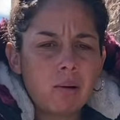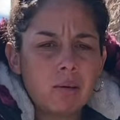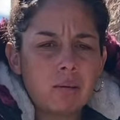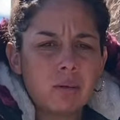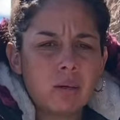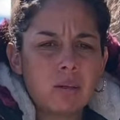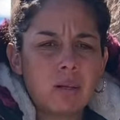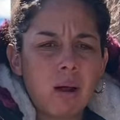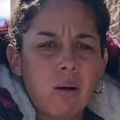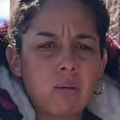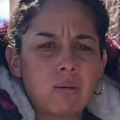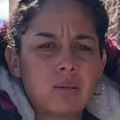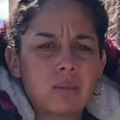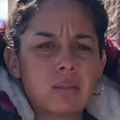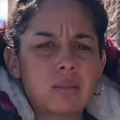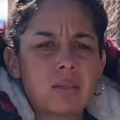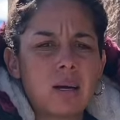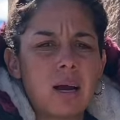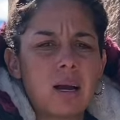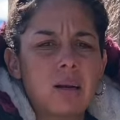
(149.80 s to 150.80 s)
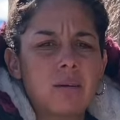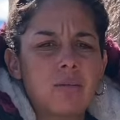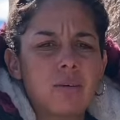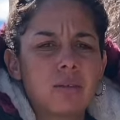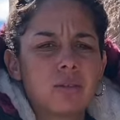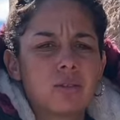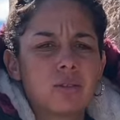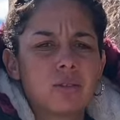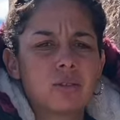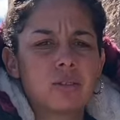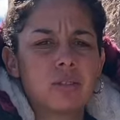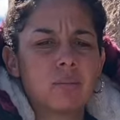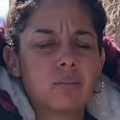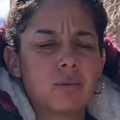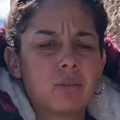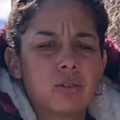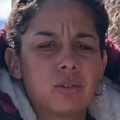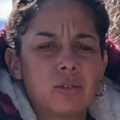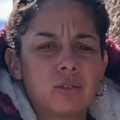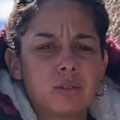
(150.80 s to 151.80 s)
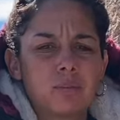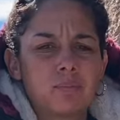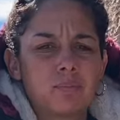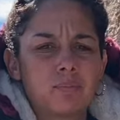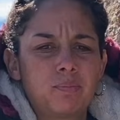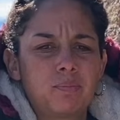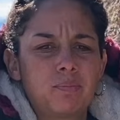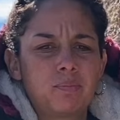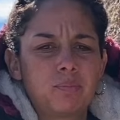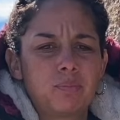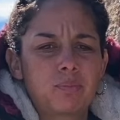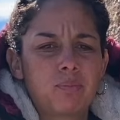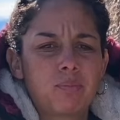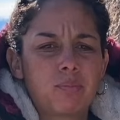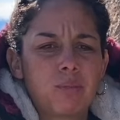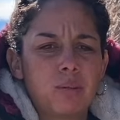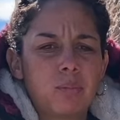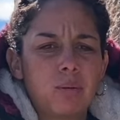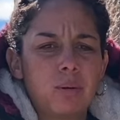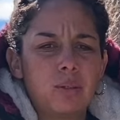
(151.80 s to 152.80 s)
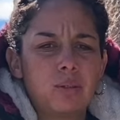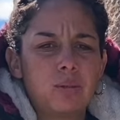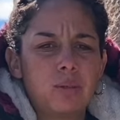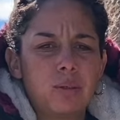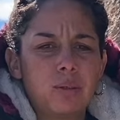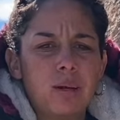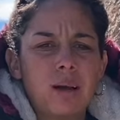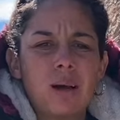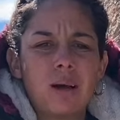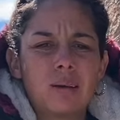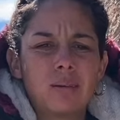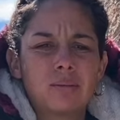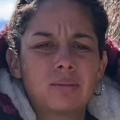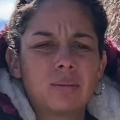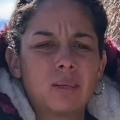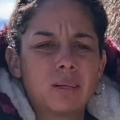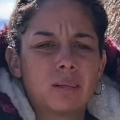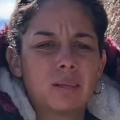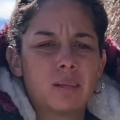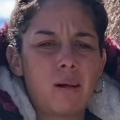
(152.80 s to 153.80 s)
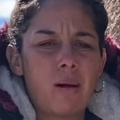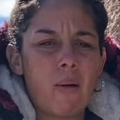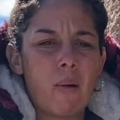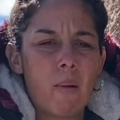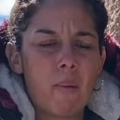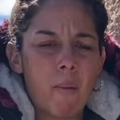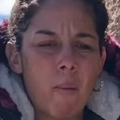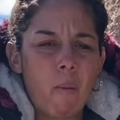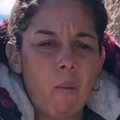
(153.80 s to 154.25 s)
Not that I wasn't tired of it, just something just pushing it, yeah, like that.